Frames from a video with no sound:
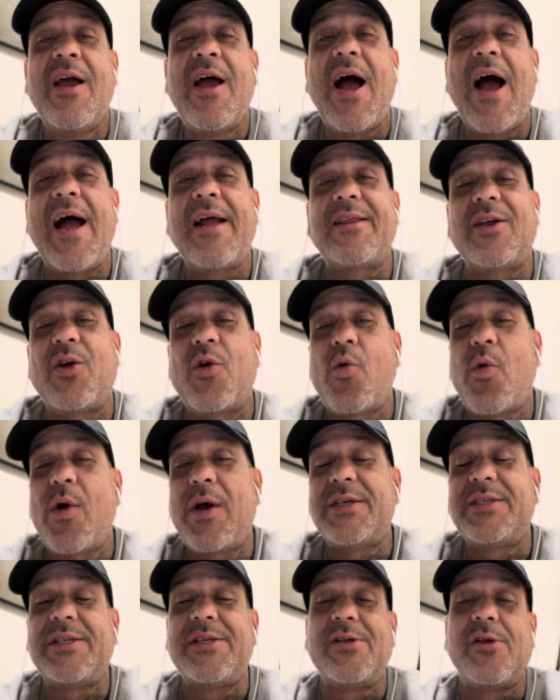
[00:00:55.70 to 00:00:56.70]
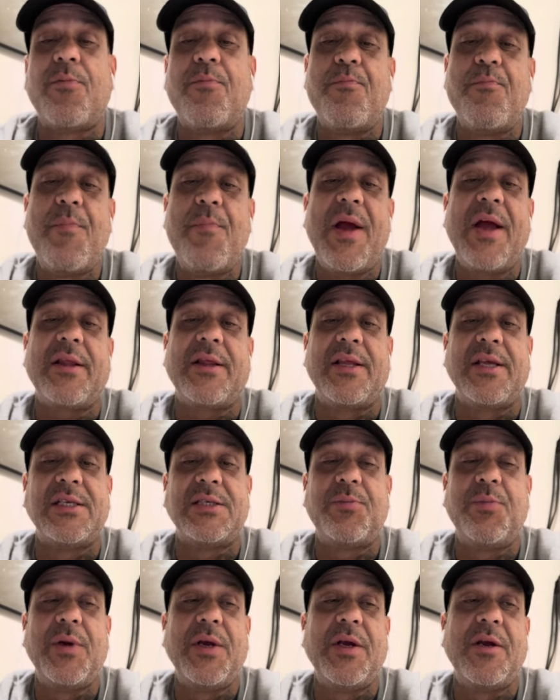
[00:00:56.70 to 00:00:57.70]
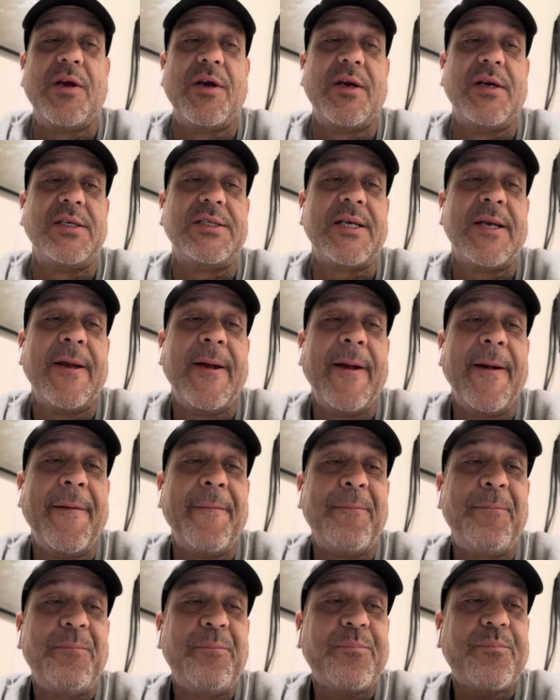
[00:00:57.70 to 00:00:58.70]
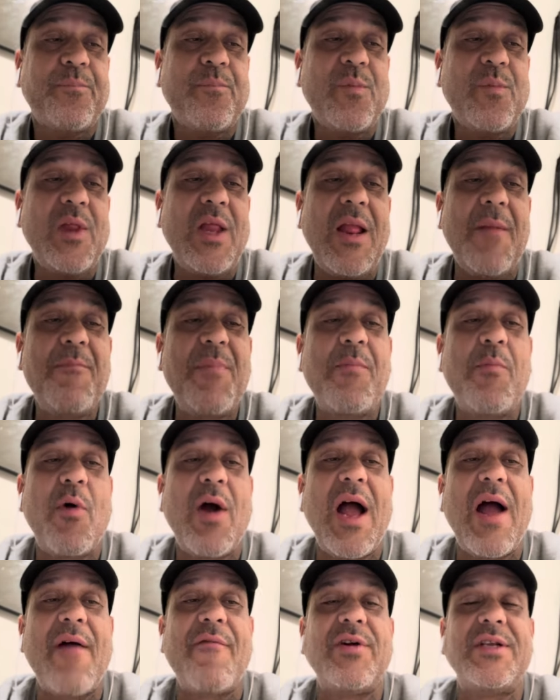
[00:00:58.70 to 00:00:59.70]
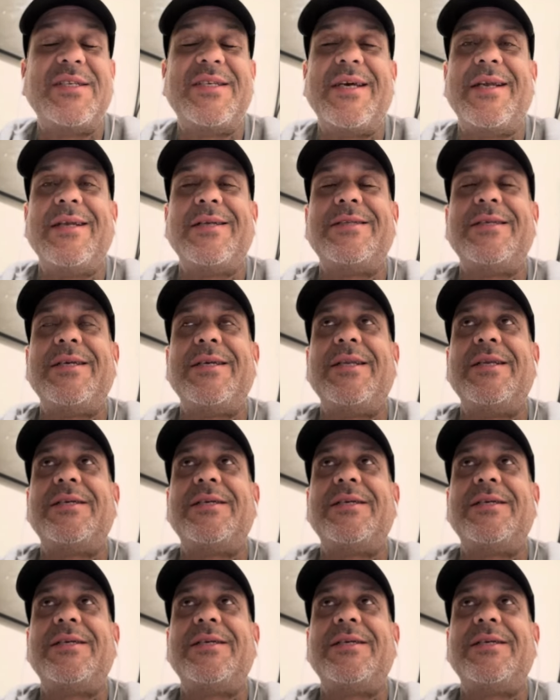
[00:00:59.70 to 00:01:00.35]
have to question their methods, because people have a tendency to